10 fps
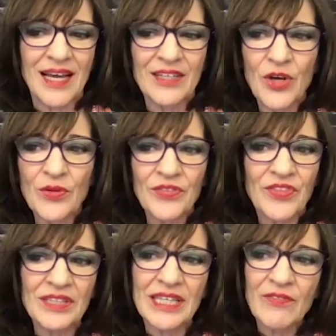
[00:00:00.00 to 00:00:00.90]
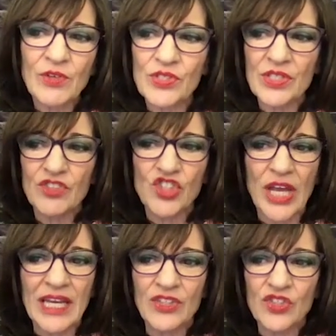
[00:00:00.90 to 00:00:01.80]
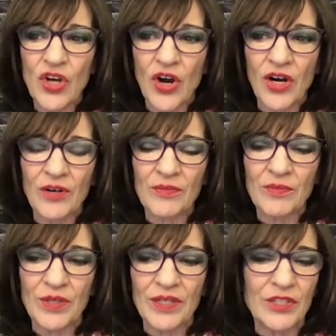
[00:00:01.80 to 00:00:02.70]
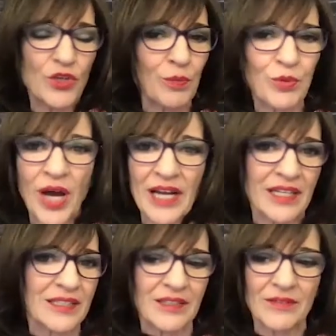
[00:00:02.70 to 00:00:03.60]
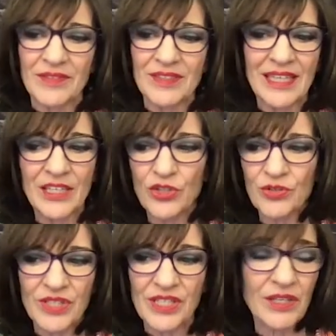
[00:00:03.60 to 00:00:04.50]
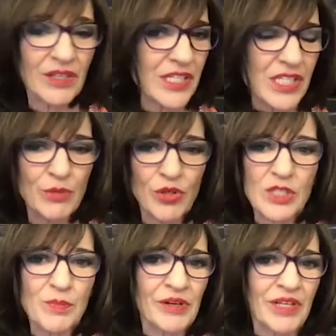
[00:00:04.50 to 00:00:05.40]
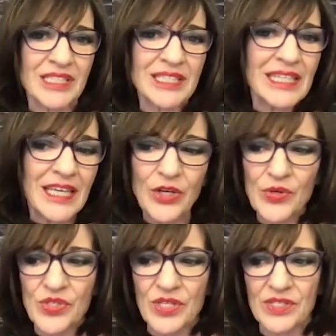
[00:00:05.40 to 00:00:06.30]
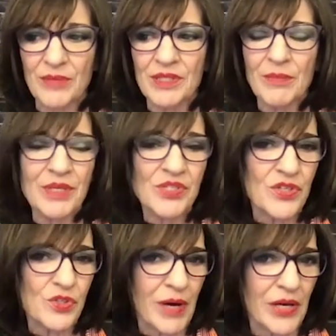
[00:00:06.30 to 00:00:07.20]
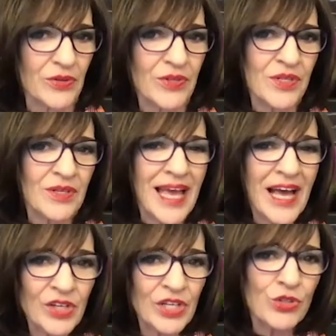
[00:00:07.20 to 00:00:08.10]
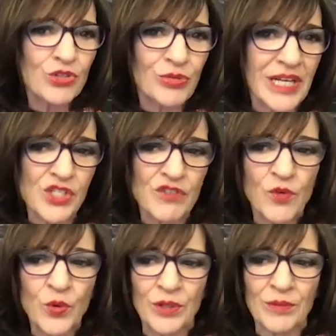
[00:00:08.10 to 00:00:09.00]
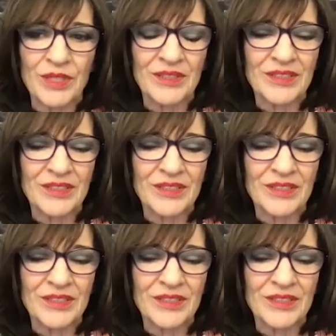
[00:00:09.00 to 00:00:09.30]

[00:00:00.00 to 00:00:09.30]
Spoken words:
I know that the levers of change are in your product, in the customer experience, in the ecosystem, in the business model. How can you transform?